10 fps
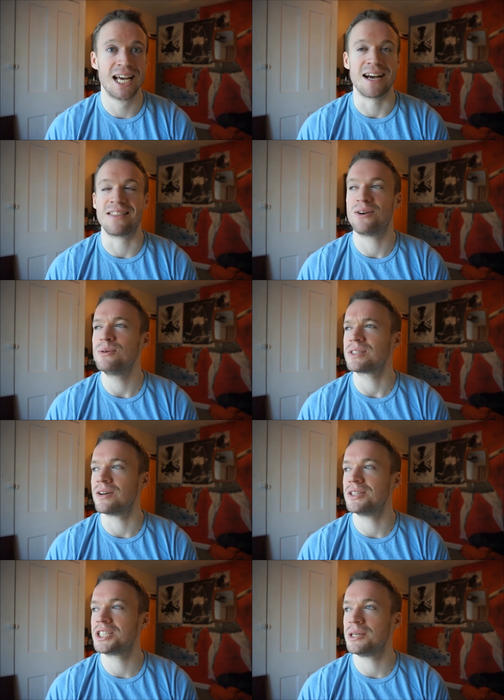And
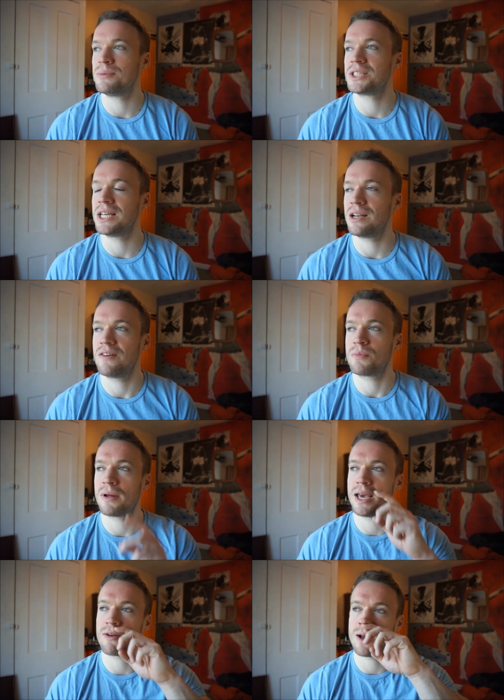also she she loved
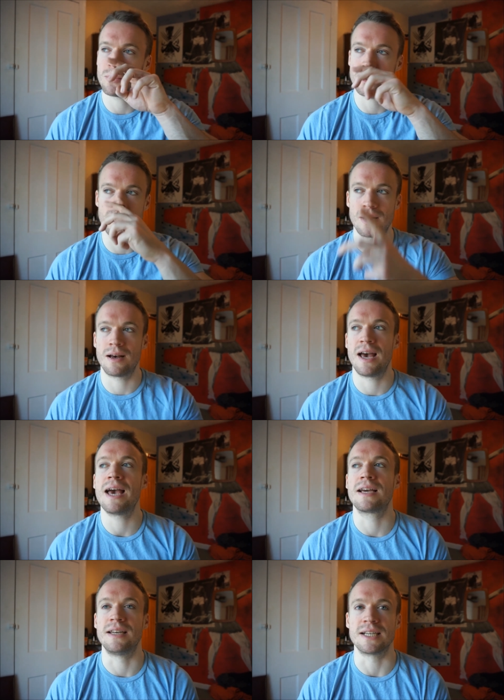playing around with her
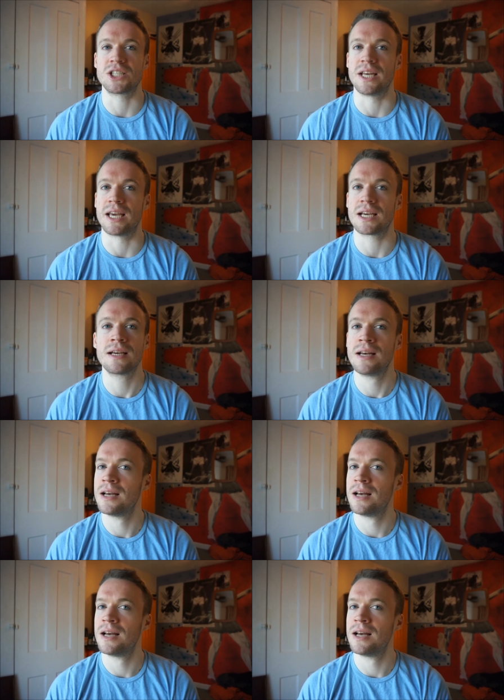air conditioning